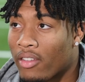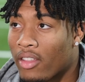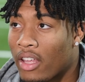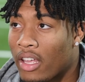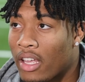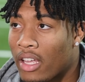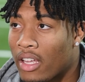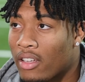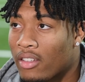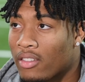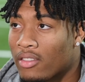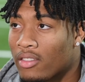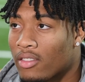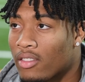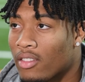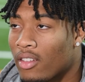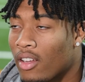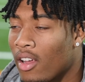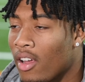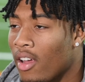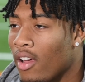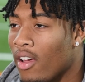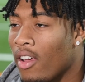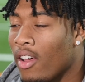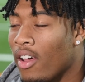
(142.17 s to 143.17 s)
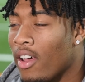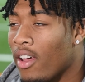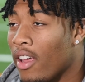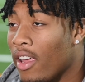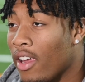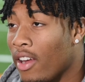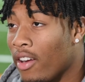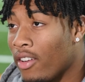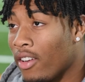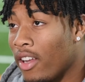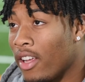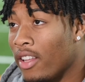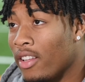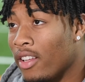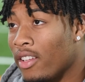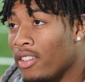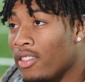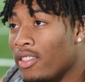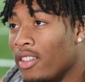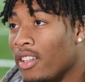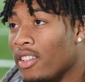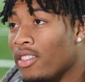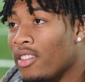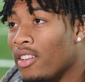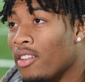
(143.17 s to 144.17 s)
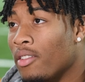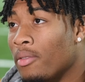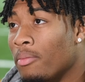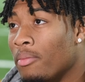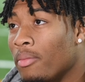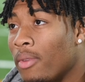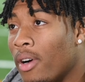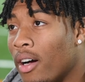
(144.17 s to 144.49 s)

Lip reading: things here in this system.